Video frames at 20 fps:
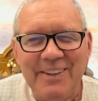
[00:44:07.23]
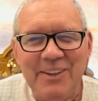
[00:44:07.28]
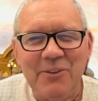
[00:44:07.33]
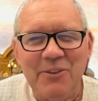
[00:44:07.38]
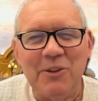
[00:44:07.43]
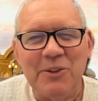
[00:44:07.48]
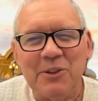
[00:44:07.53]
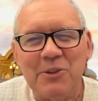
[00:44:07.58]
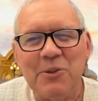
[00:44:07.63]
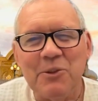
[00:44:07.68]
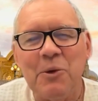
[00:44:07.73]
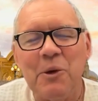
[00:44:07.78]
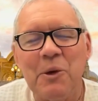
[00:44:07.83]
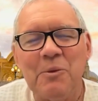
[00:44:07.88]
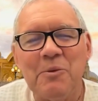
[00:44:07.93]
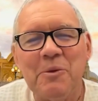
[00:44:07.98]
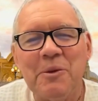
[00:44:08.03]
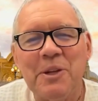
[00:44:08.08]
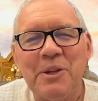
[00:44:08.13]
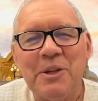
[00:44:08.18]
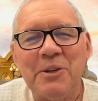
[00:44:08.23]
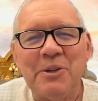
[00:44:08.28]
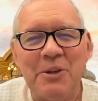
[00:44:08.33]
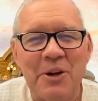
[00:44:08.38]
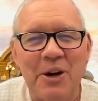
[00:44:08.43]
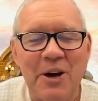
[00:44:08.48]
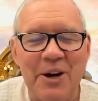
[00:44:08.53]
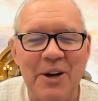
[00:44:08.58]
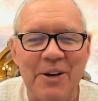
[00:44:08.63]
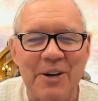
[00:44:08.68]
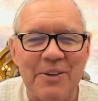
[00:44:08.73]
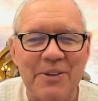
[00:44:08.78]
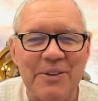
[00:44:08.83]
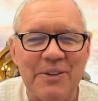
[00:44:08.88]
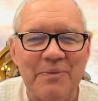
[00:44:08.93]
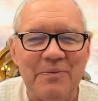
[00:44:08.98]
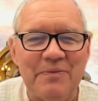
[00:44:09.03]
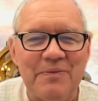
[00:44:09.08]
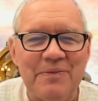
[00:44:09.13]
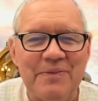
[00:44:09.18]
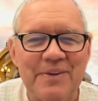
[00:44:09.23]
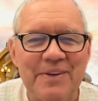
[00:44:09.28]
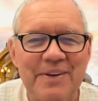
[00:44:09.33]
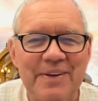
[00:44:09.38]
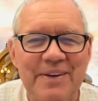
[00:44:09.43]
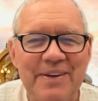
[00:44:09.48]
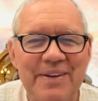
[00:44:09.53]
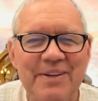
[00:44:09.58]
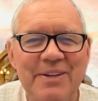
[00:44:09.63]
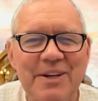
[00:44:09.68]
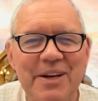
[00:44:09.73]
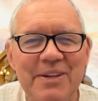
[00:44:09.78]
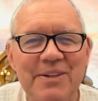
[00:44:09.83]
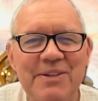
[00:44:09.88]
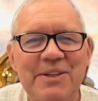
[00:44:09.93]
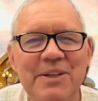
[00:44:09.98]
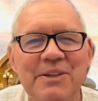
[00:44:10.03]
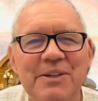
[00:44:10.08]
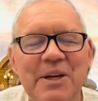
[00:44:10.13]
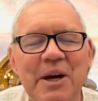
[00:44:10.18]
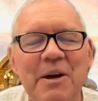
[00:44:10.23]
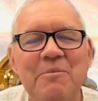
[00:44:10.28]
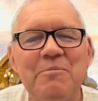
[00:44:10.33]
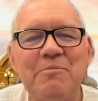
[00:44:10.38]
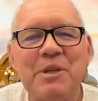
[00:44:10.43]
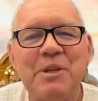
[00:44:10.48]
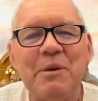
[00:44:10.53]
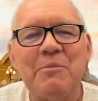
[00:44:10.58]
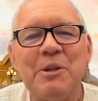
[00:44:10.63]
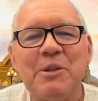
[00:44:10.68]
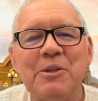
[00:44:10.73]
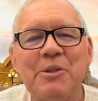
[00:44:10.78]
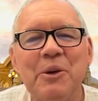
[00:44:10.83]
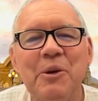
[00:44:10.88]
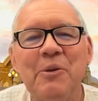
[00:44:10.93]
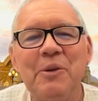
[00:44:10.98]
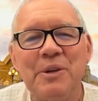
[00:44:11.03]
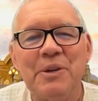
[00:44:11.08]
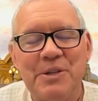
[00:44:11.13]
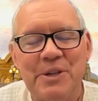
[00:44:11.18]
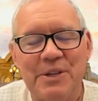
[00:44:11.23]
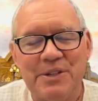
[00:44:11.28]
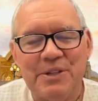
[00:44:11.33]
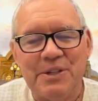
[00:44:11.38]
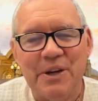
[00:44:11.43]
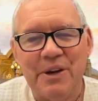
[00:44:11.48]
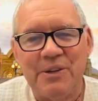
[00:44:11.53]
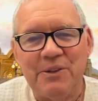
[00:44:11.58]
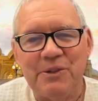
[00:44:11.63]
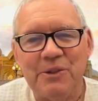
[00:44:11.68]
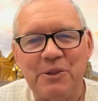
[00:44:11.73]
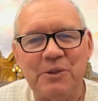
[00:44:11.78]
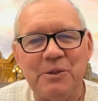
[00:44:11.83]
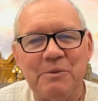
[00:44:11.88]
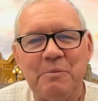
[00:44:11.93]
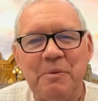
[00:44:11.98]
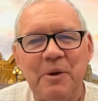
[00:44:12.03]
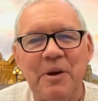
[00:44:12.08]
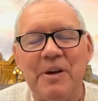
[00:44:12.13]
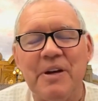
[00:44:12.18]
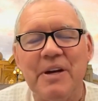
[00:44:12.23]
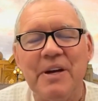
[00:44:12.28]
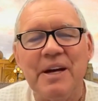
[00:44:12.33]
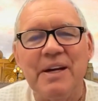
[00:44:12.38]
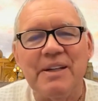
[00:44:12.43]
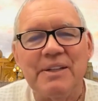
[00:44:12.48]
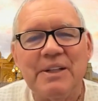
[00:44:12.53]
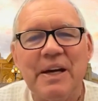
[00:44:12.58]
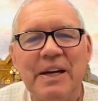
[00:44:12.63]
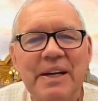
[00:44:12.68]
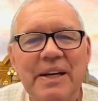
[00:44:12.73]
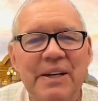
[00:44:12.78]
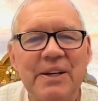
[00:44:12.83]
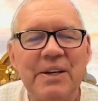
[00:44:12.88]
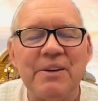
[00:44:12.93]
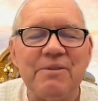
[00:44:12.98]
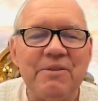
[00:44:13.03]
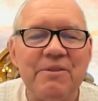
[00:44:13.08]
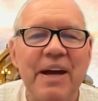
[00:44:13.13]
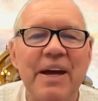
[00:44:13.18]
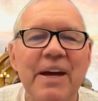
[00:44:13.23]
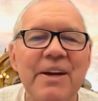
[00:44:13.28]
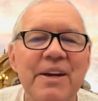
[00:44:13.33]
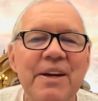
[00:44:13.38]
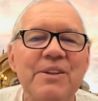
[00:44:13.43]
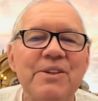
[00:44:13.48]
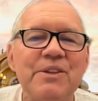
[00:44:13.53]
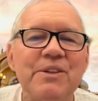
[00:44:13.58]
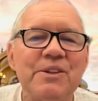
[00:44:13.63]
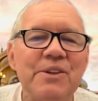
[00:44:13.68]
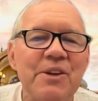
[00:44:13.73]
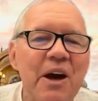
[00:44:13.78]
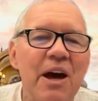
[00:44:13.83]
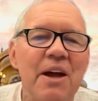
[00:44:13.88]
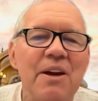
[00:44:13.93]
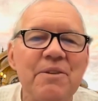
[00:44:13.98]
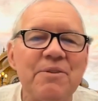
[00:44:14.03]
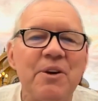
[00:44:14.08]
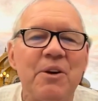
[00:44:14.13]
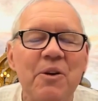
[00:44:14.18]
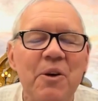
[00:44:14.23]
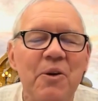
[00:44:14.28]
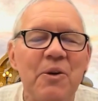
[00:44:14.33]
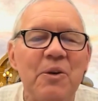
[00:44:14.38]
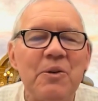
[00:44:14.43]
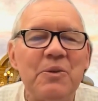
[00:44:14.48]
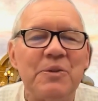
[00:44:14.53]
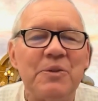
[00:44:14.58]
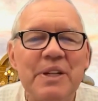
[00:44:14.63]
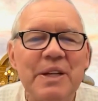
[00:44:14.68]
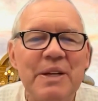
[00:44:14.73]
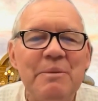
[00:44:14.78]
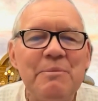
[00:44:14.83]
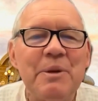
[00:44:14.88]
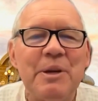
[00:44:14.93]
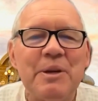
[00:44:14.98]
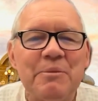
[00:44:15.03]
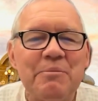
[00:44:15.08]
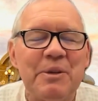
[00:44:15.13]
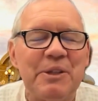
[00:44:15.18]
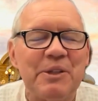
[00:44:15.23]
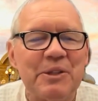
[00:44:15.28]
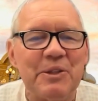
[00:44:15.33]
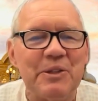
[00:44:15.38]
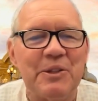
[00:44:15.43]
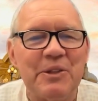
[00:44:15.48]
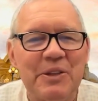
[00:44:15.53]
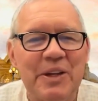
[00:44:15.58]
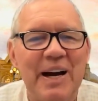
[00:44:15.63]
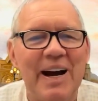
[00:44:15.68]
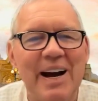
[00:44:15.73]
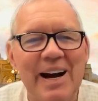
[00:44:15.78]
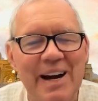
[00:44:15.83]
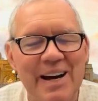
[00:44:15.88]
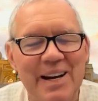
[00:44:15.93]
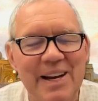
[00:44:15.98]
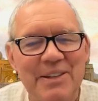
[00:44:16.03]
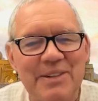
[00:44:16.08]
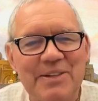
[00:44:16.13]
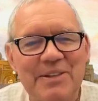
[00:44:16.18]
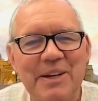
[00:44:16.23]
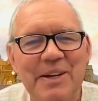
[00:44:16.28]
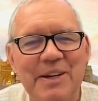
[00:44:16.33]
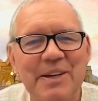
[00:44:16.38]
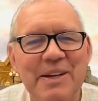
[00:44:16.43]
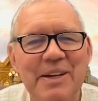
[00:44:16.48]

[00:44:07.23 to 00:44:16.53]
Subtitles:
with the Lord within your heart. Tasya tam tamasho anjasya dushpara, taking advantage not of your own limited material eyes,